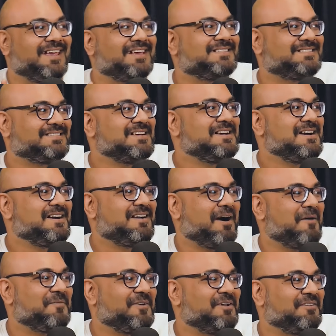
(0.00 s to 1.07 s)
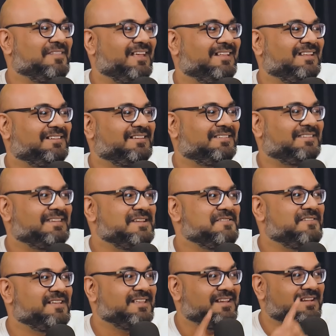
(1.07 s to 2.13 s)
checks couple of like there's a
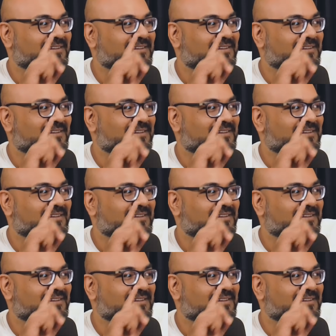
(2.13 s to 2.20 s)
scene where